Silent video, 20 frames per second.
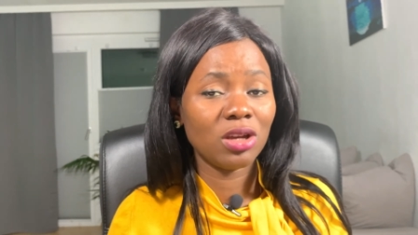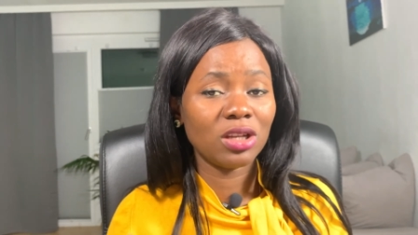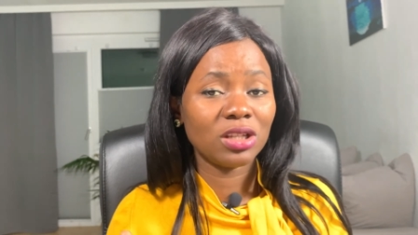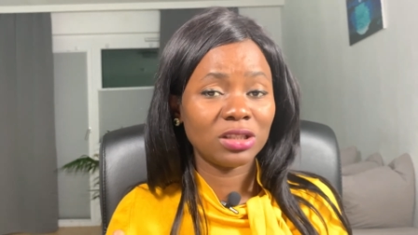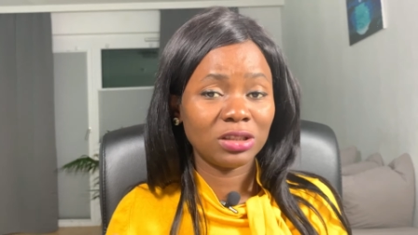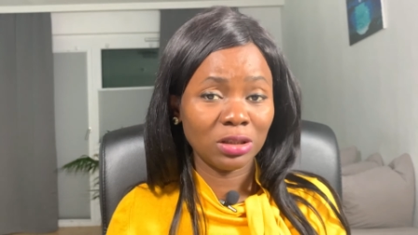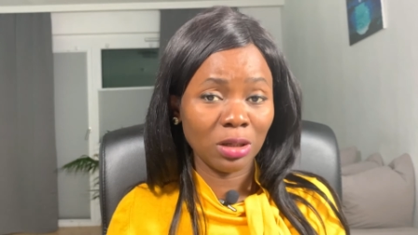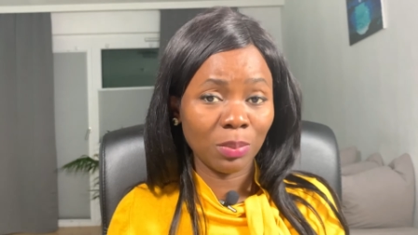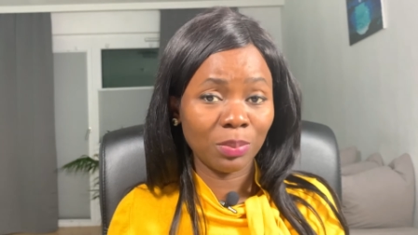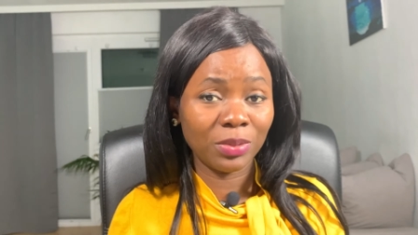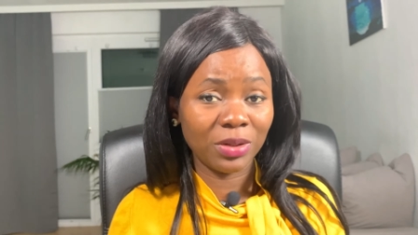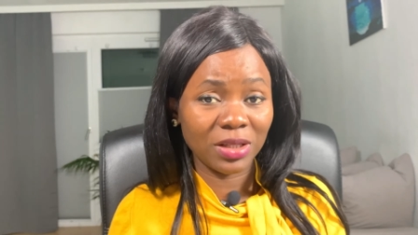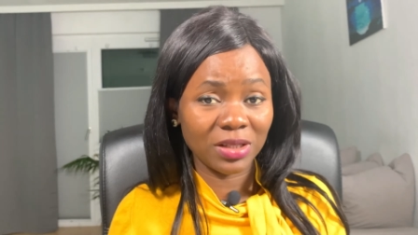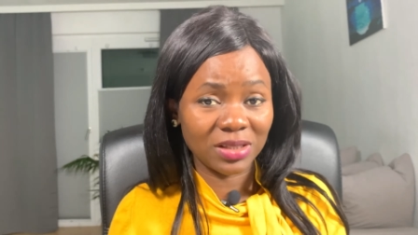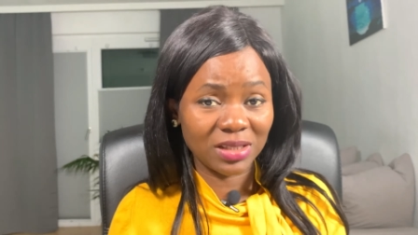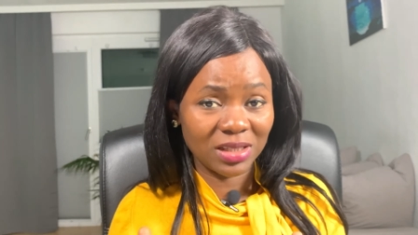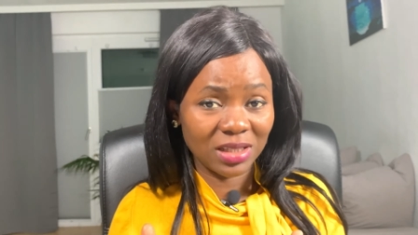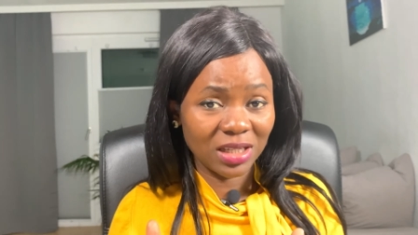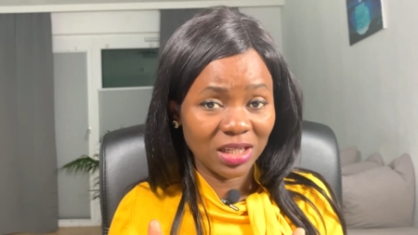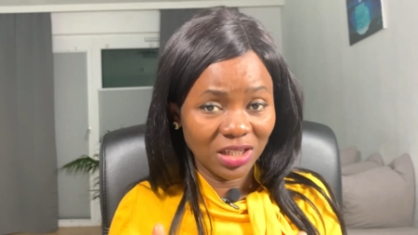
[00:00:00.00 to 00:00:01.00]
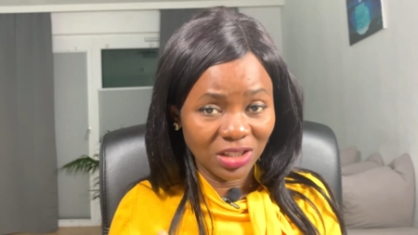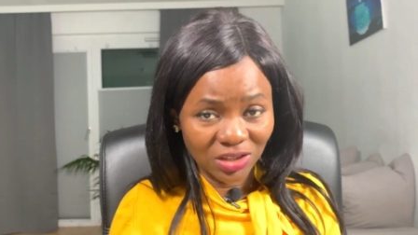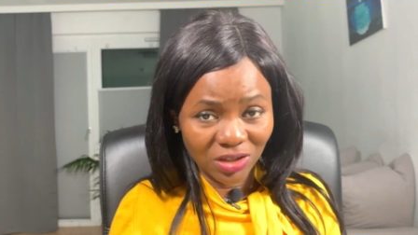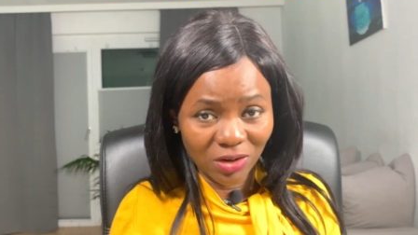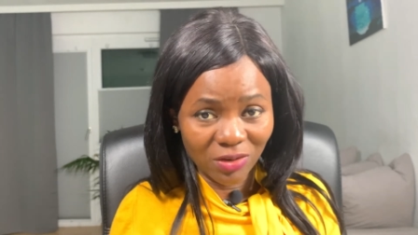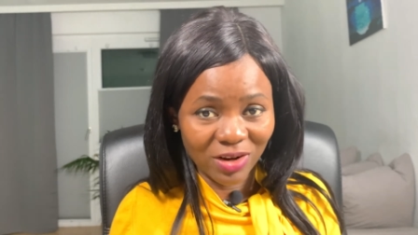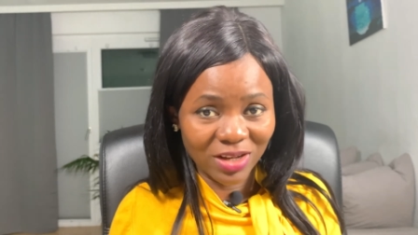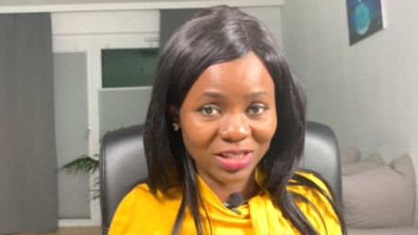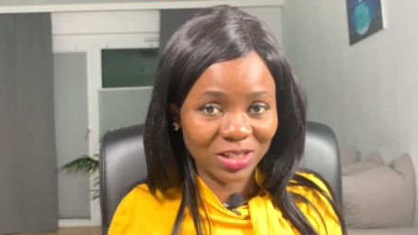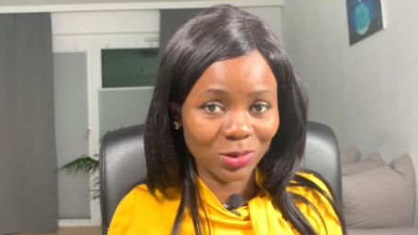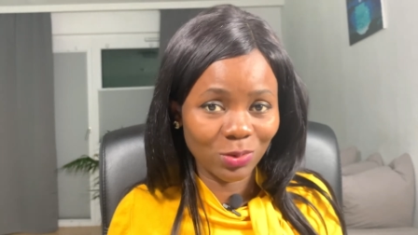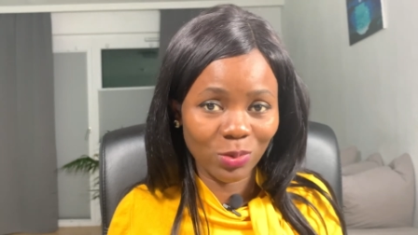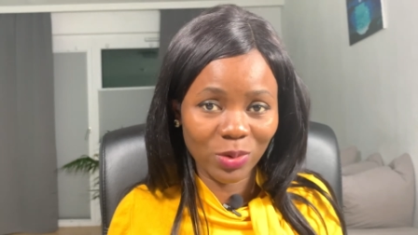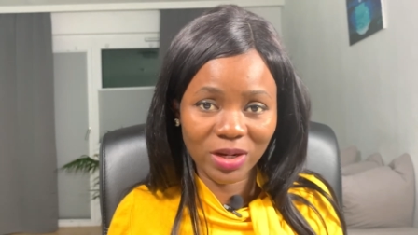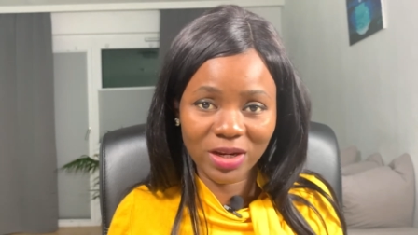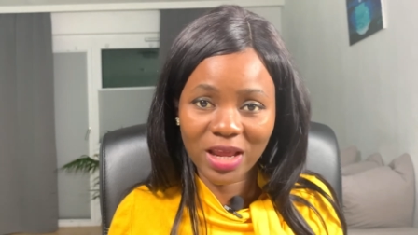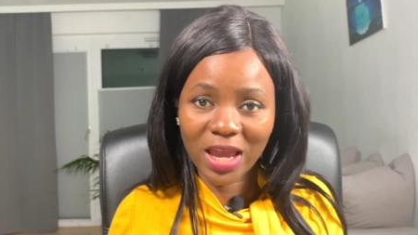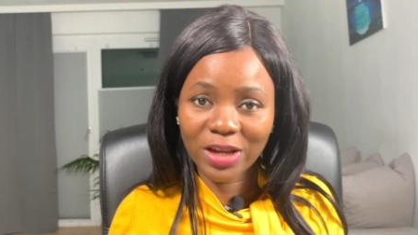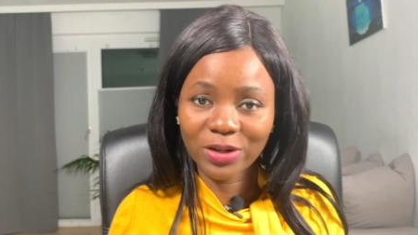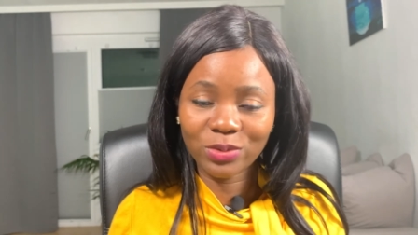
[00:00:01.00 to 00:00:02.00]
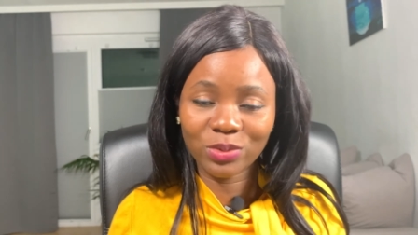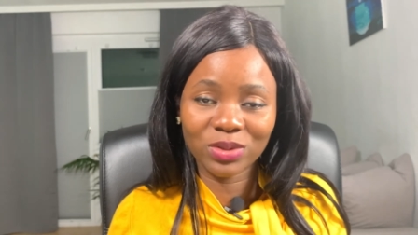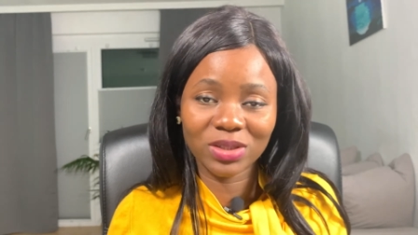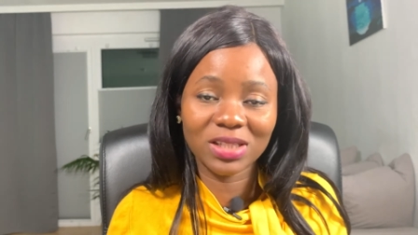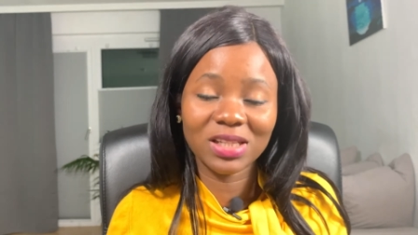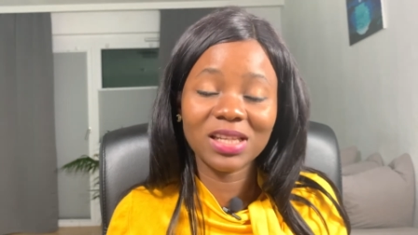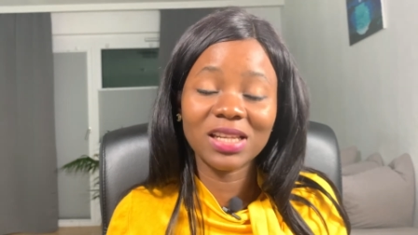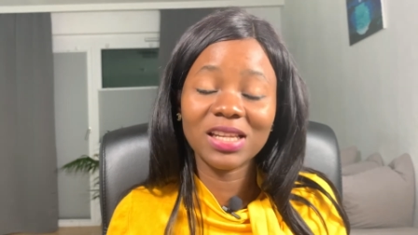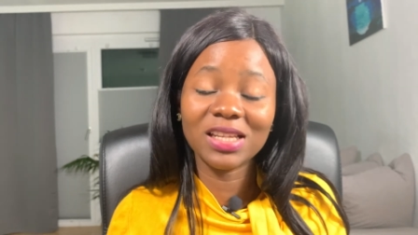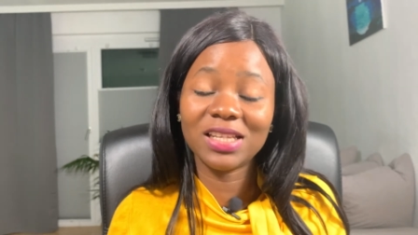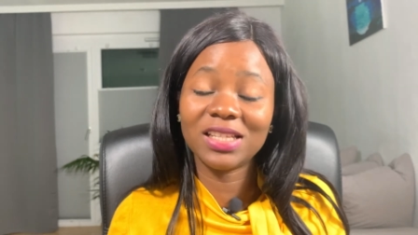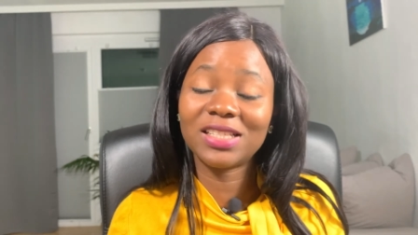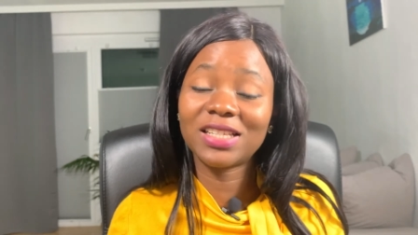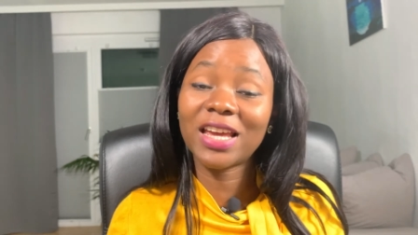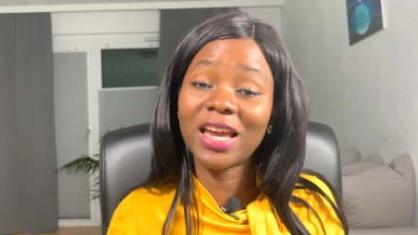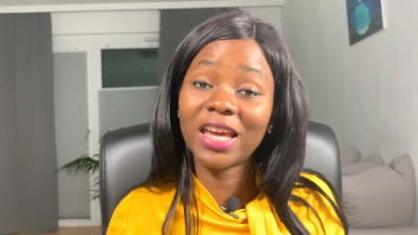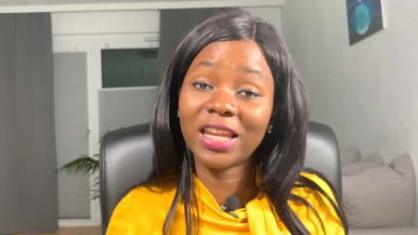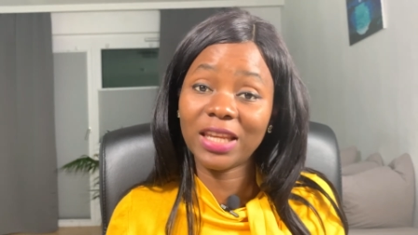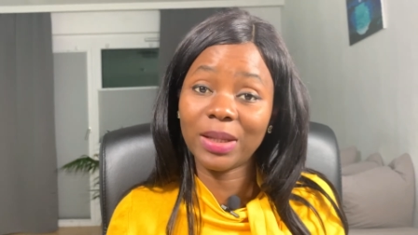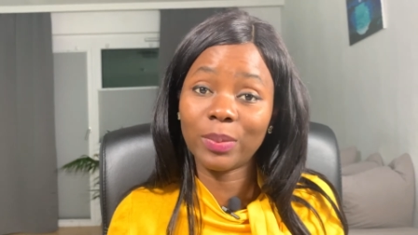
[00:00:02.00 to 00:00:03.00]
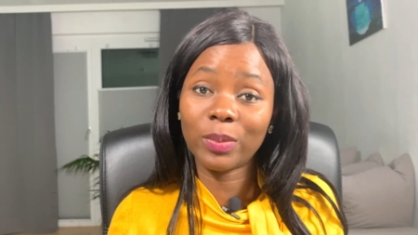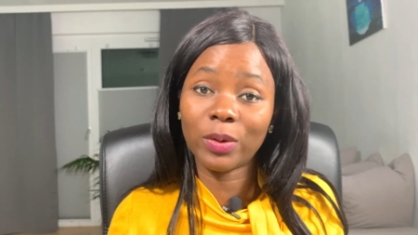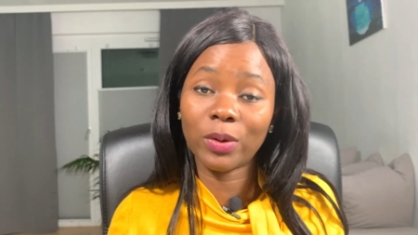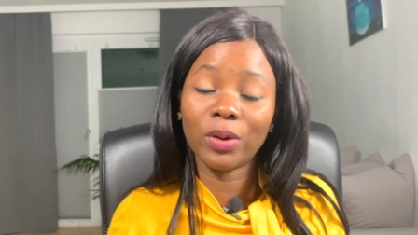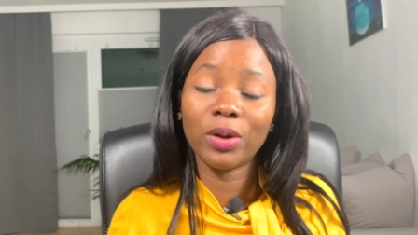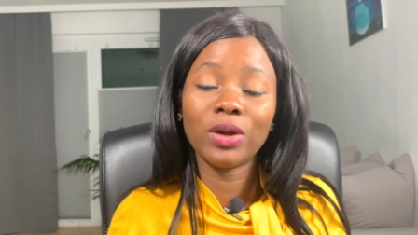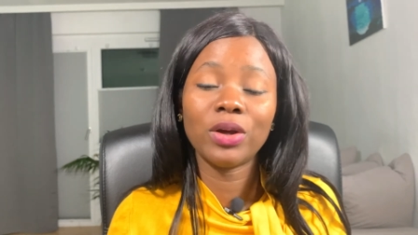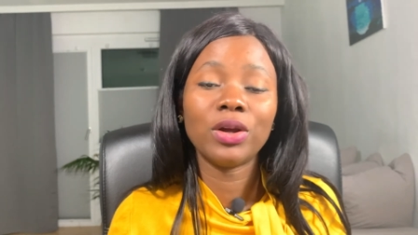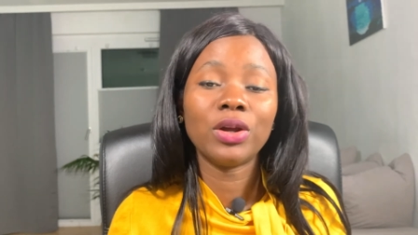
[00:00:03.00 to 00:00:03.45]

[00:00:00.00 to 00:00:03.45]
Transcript: stop this insurance when I don't need it anymore.